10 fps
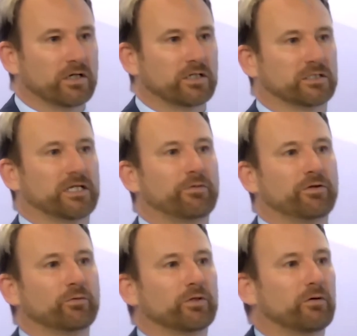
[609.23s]
because some of
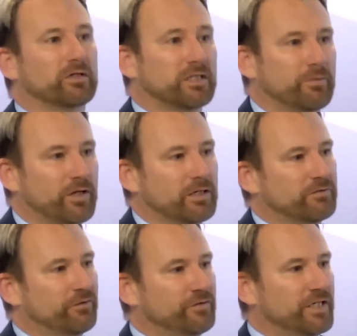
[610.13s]
them were some of those
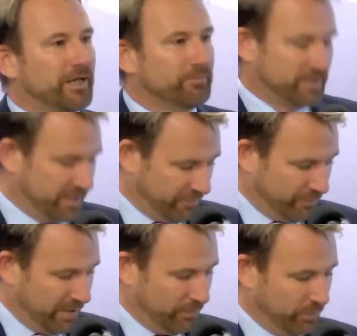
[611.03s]
58% of
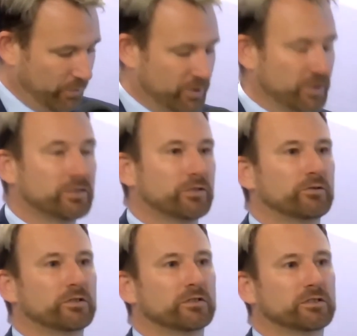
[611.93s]
people who were just
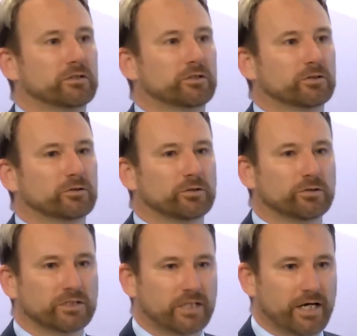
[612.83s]
too concerned or too
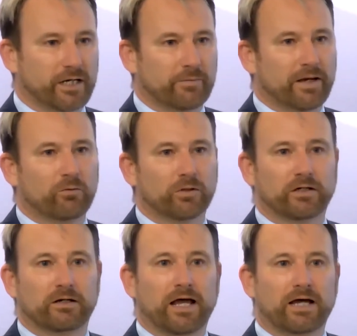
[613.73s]
scared about
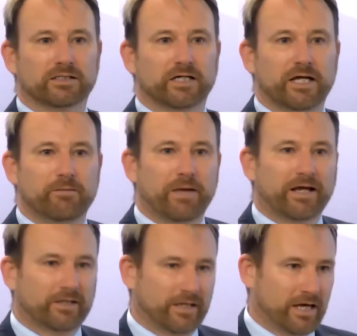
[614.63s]
how it's going to
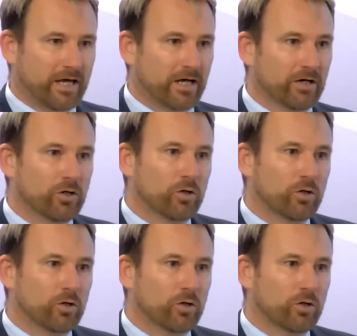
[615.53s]
impact their care,